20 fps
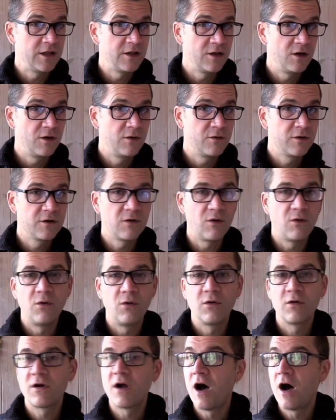lower
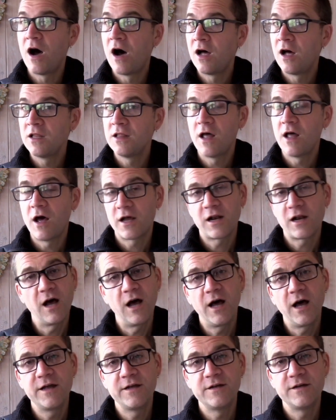or a lot
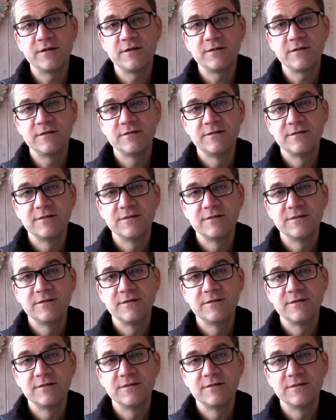higher,